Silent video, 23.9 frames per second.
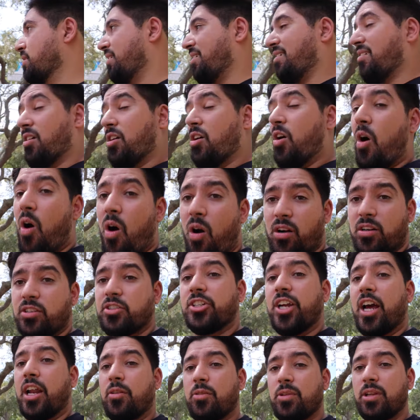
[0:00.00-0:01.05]
or a car
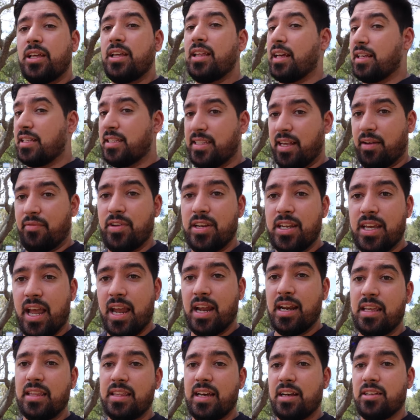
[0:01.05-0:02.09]
generally, like 70,
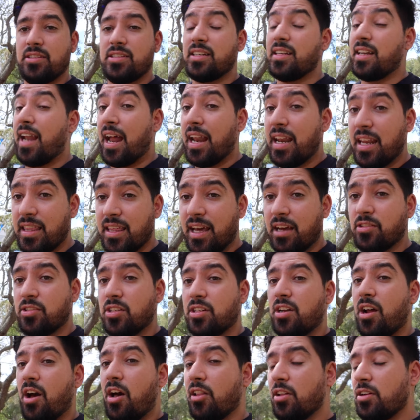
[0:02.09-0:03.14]
80,000,
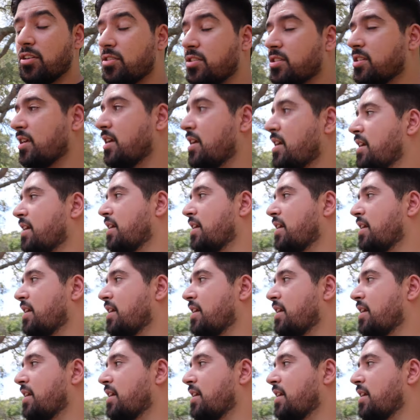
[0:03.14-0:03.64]
90,000 dollars,